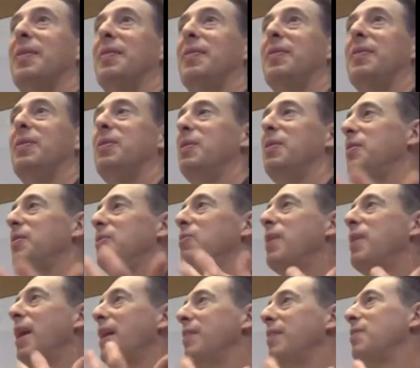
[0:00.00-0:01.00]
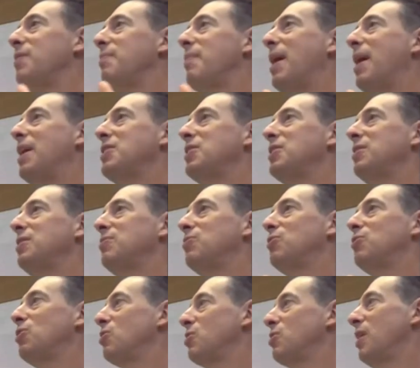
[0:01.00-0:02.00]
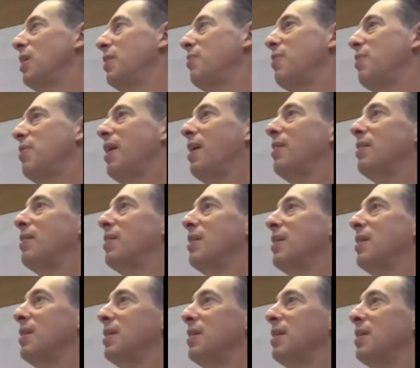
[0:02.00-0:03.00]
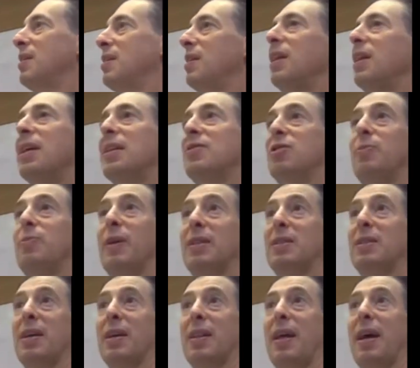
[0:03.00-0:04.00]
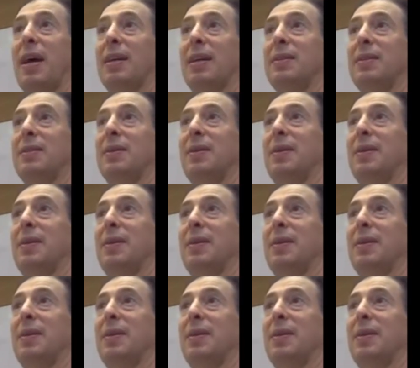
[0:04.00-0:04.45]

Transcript: You can't even imagine social life without a collective space like that.